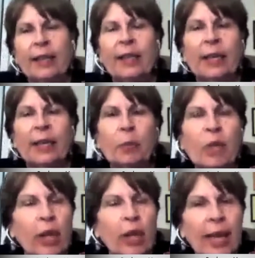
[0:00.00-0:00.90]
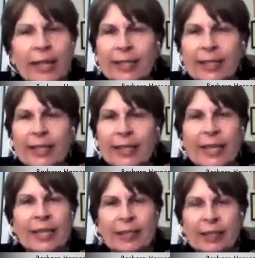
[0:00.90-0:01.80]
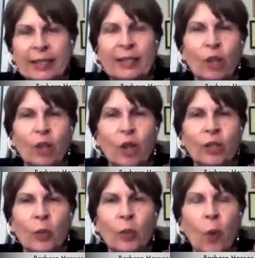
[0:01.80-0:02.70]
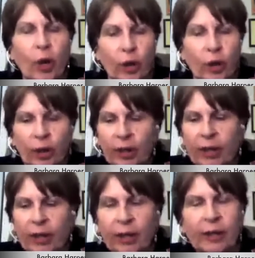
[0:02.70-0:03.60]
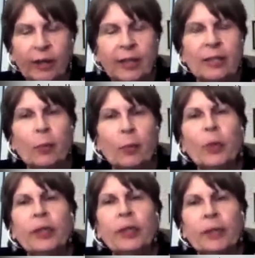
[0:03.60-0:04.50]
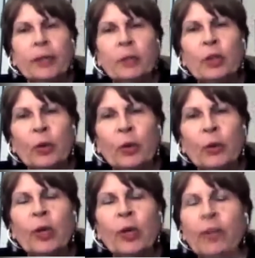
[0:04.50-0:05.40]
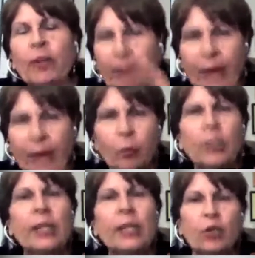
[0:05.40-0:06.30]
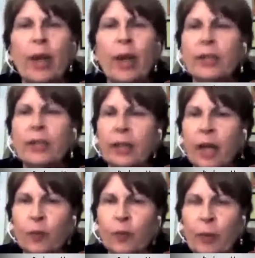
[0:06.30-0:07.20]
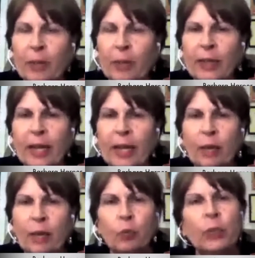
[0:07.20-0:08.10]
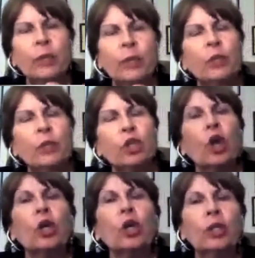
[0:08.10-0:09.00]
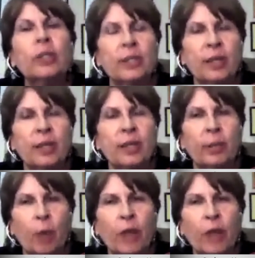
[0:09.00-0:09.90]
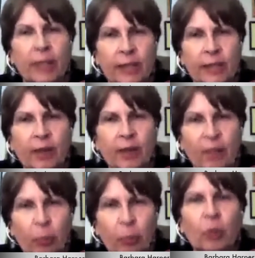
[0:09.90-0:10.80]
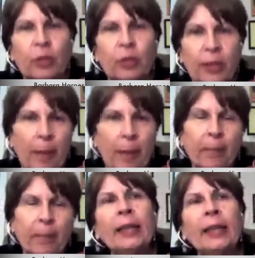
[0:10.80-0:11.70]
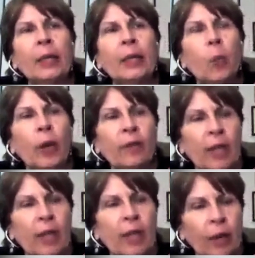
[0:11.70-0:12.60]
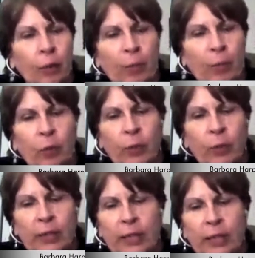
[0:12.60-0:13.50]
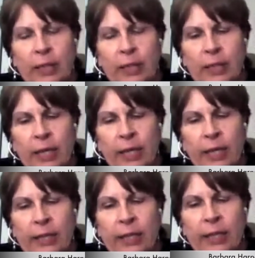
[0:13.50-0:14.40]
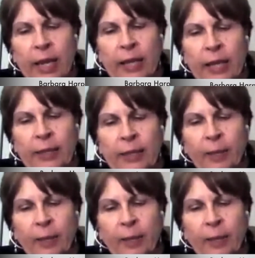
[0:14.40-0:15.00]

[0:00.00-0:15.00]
can be on hands and knees as long as the water can support them. So that really attracts a lot of women, that it really returns the process of giving birth to them. I think one of the other big reasons is that